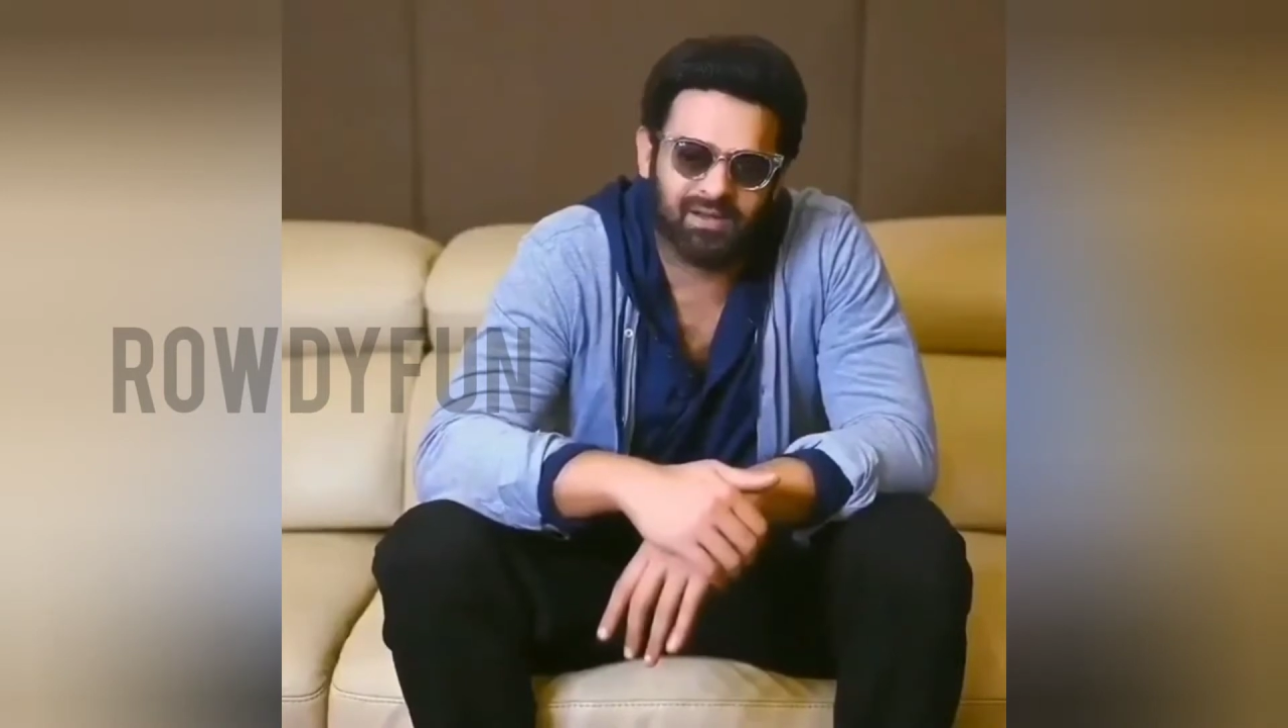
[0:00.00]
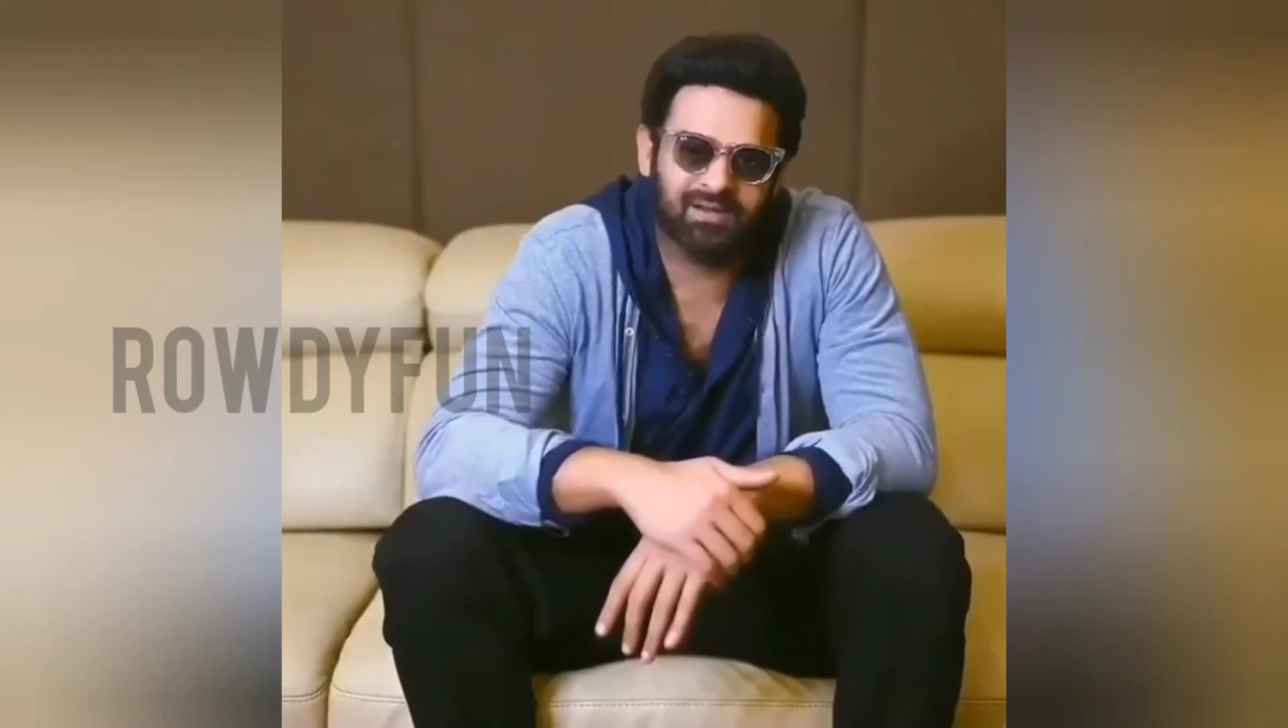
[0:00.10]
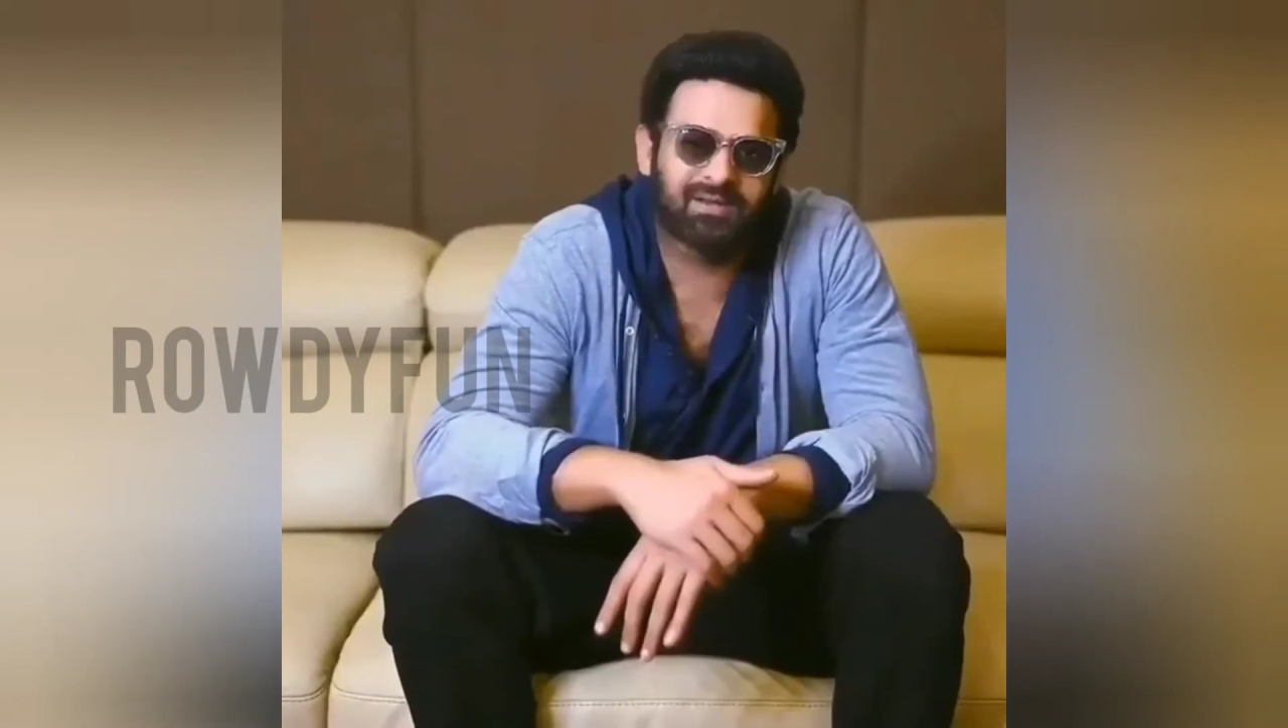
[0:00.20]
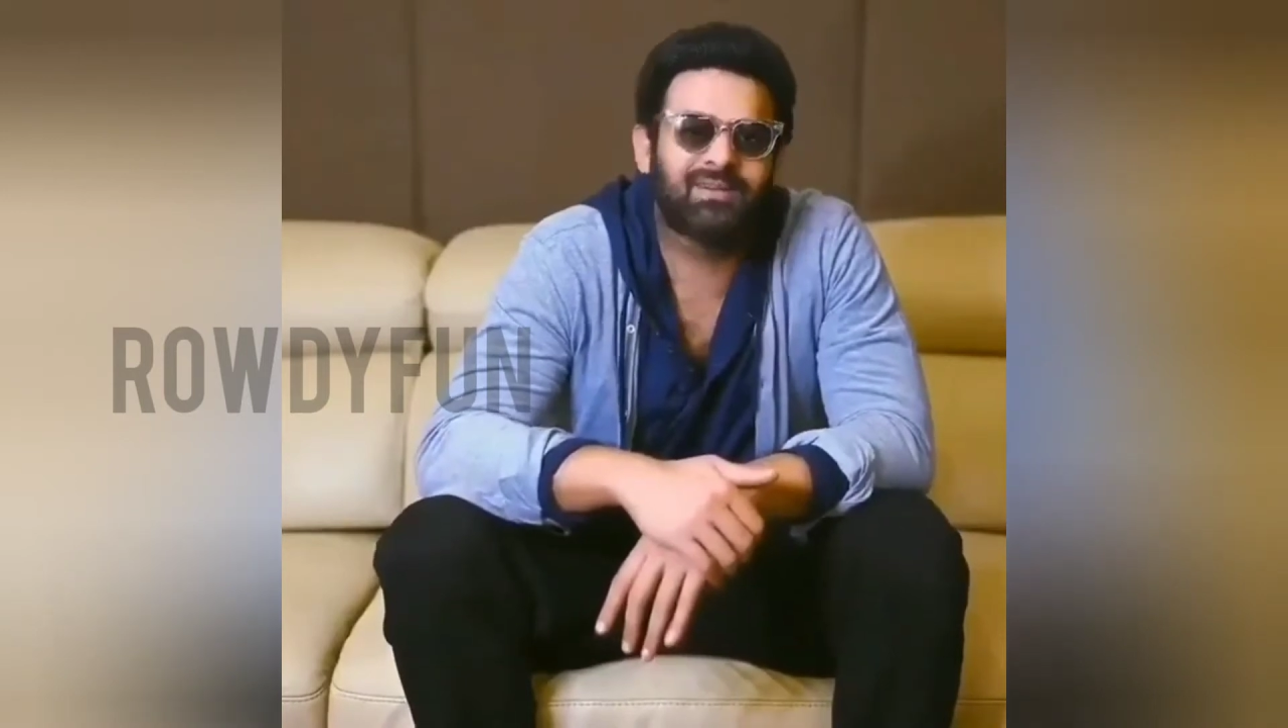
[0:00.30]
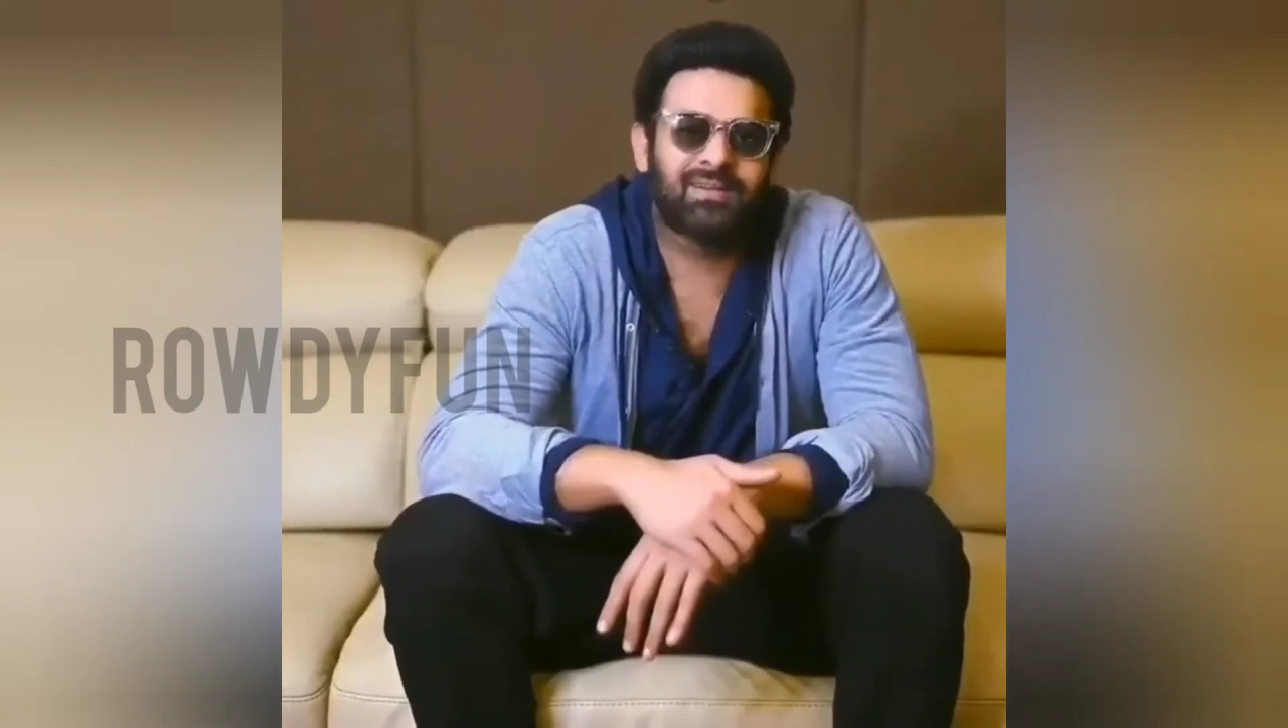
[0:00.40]
to
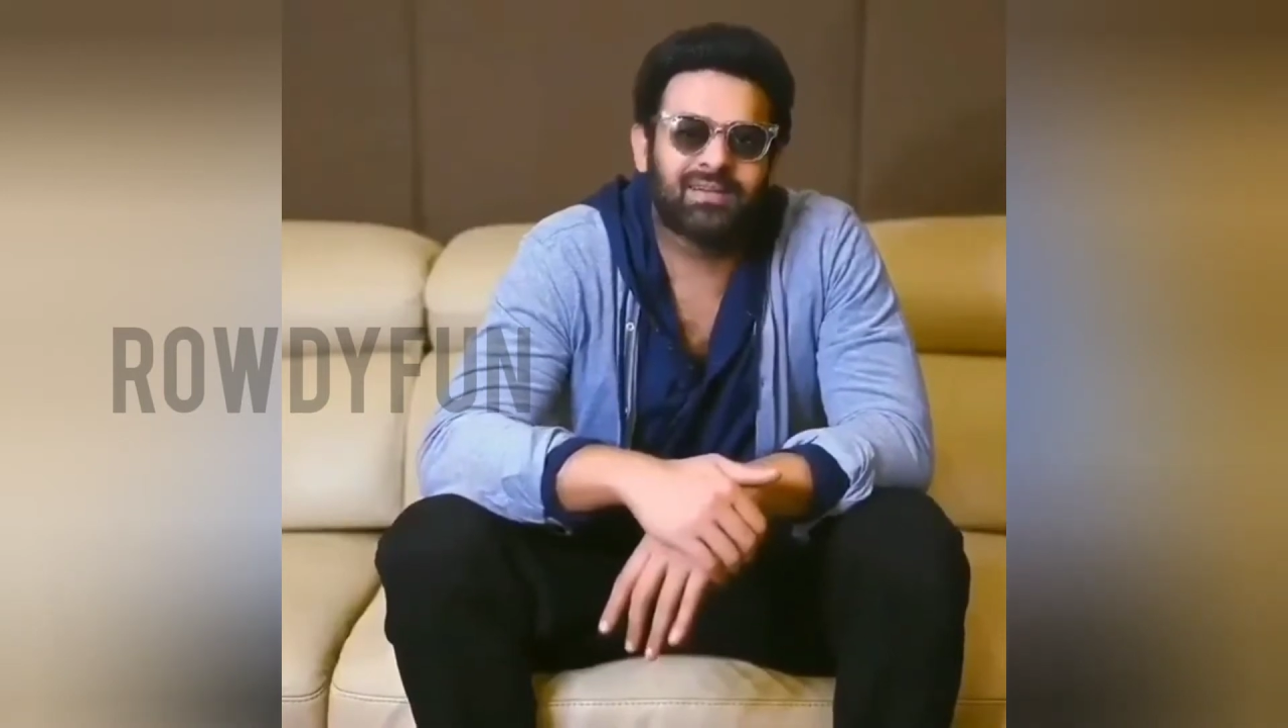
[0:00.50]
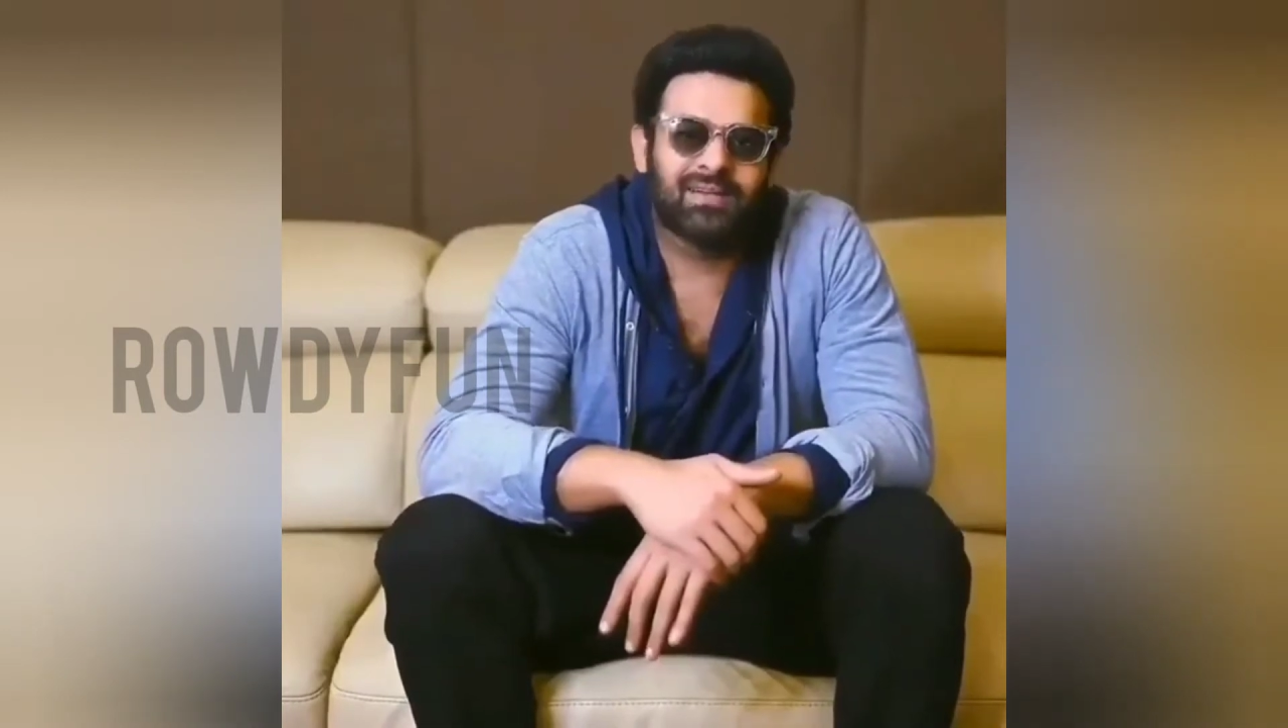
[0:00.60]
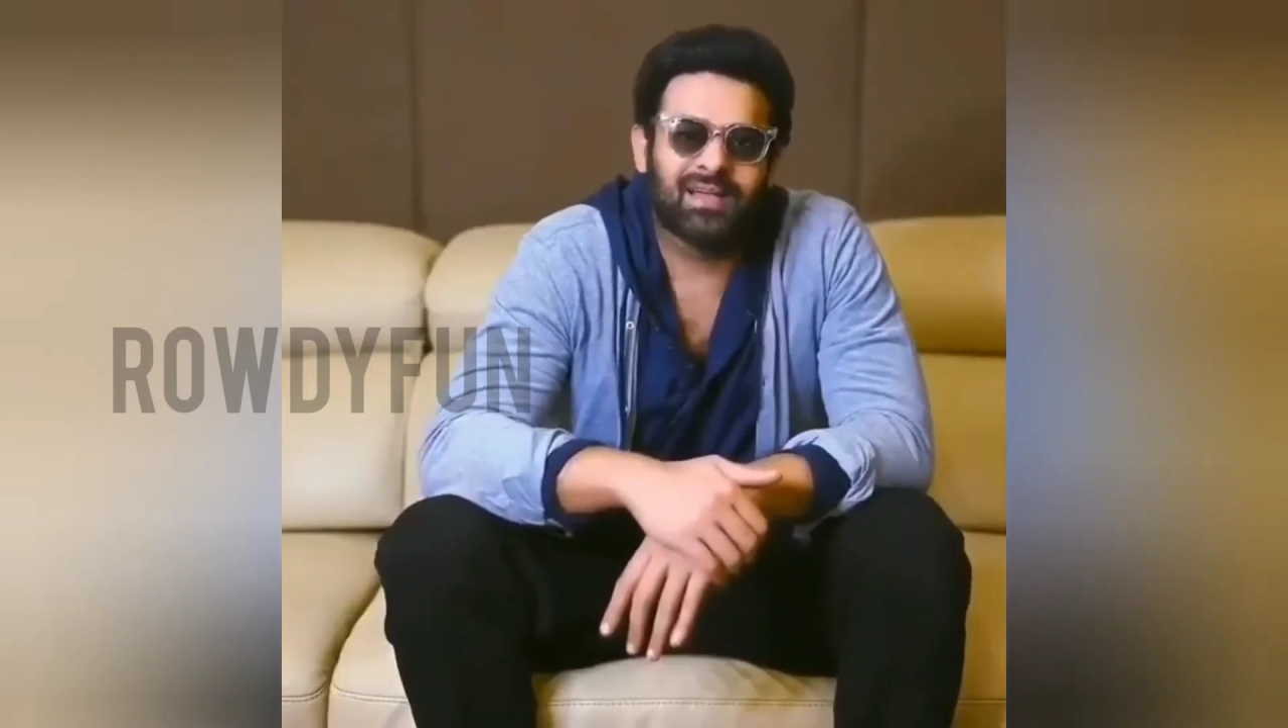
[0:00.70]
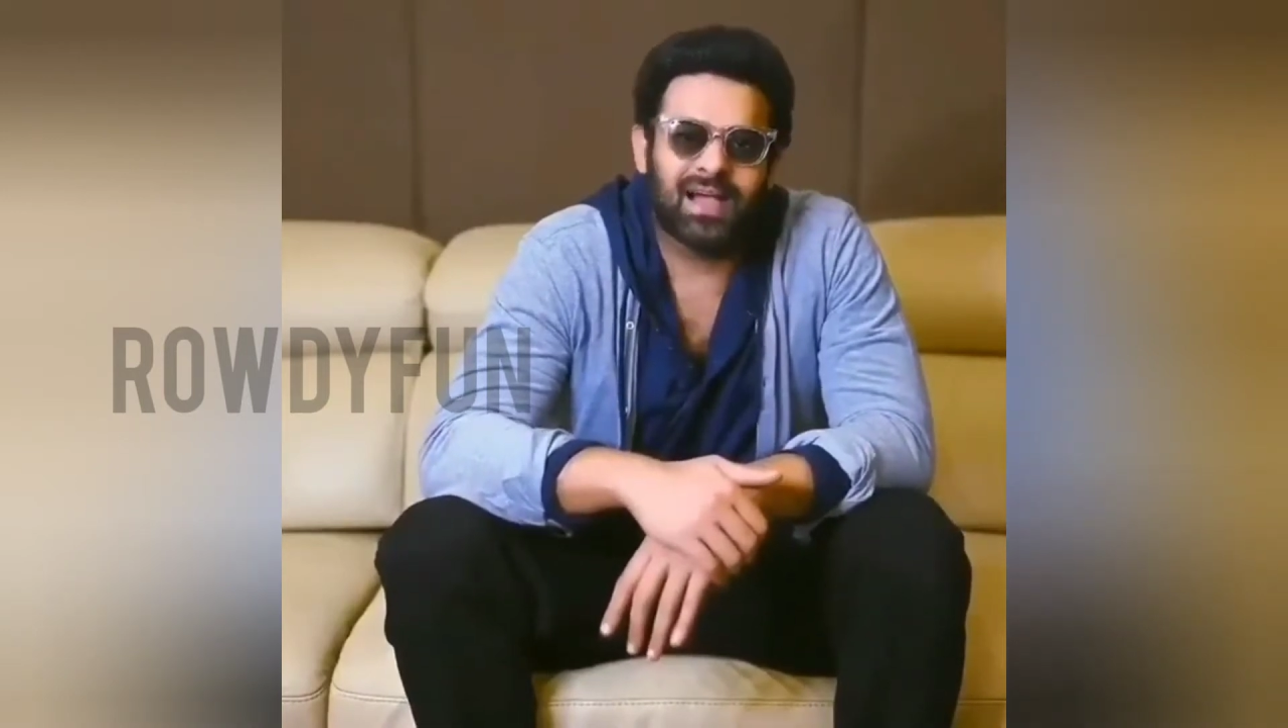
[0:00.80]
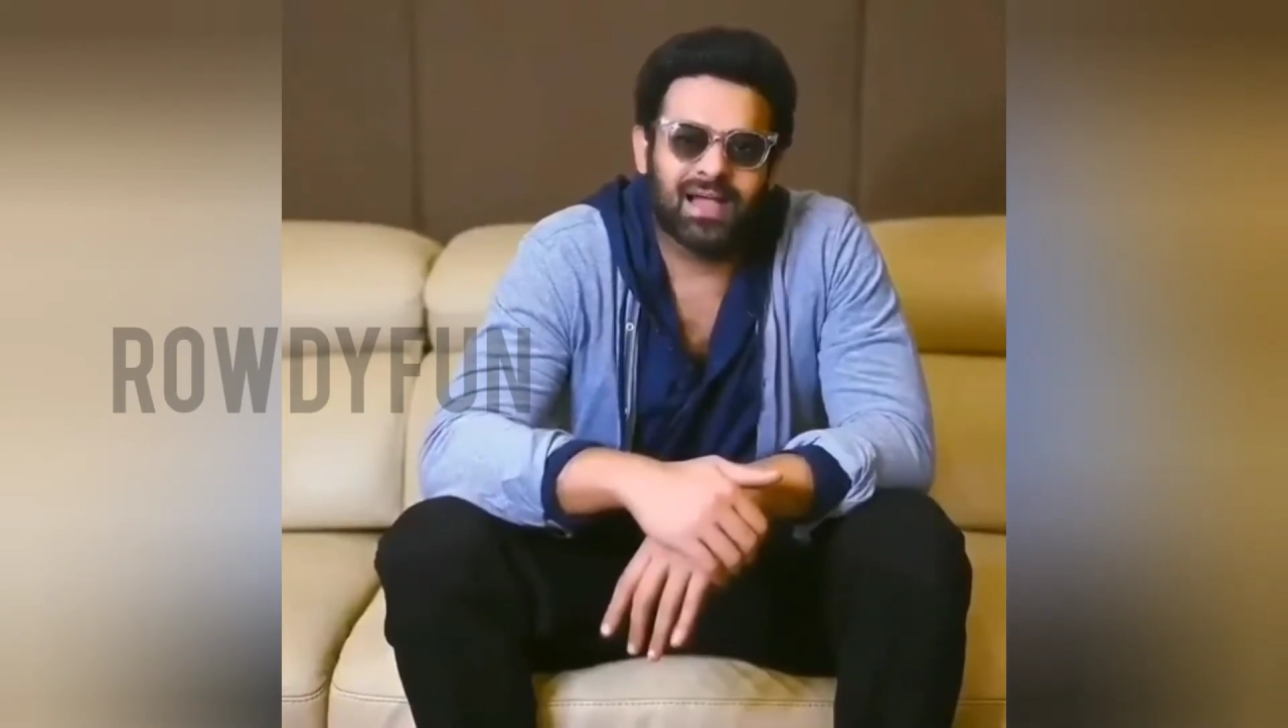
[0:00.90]
the campaign.